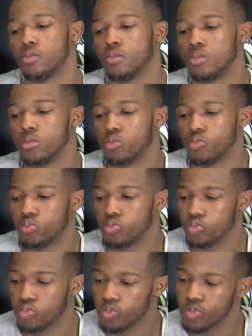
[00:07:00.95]

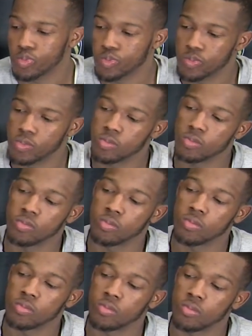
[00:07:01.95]

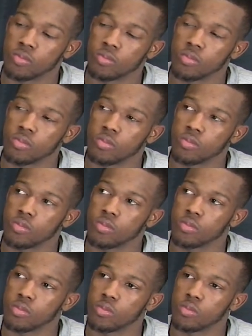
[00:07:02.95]

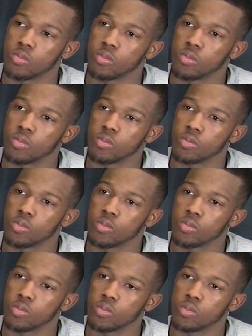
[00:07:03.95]

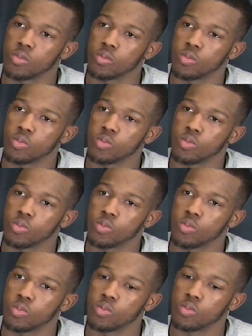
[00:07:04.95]

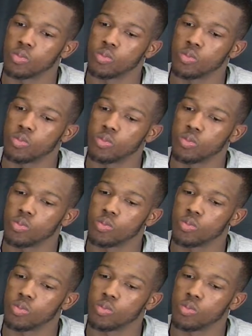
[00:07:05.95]

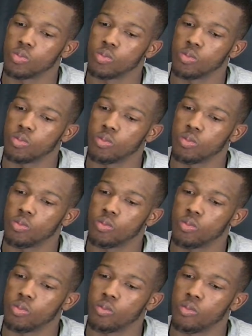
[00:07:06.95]

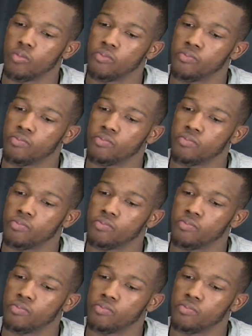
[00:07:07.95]
(not speaking)